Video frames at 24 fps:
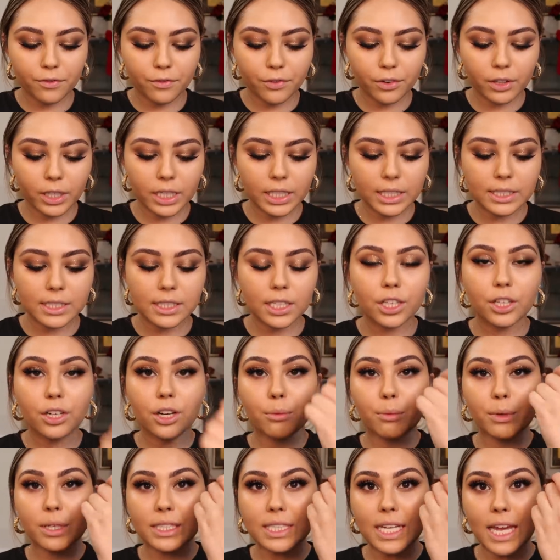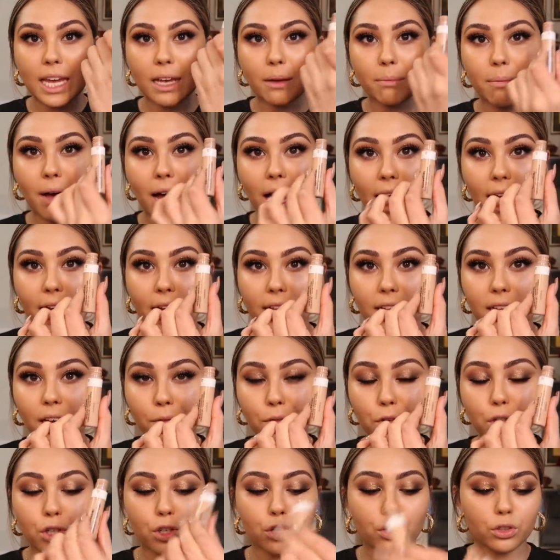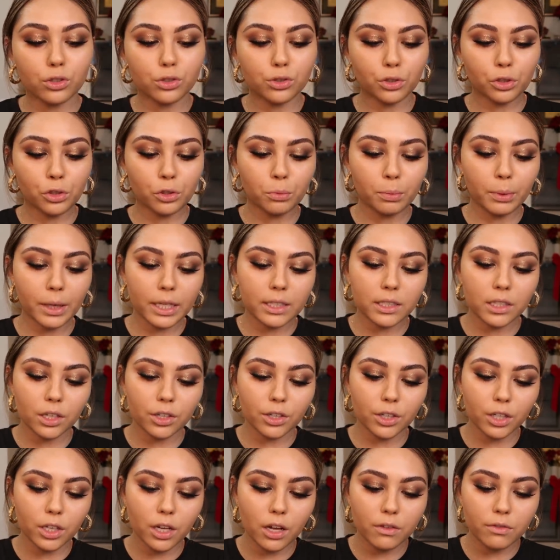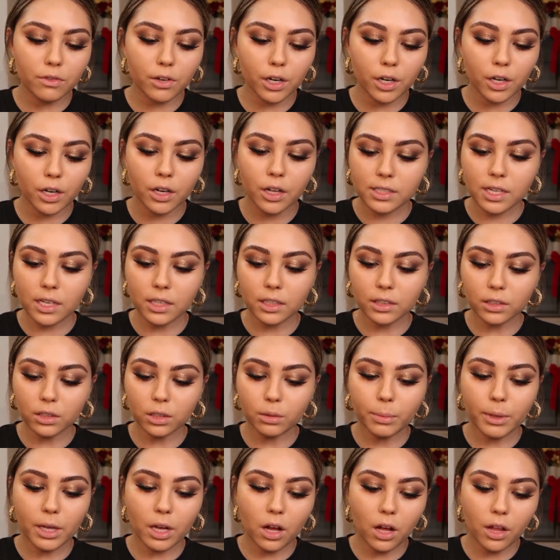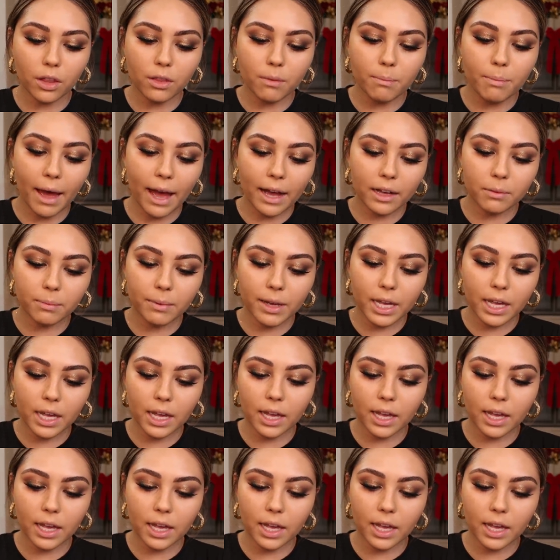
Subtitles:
then for concealer, I'm gonna take my Covergirl TruBlend Undercover, take a little bit on the back of my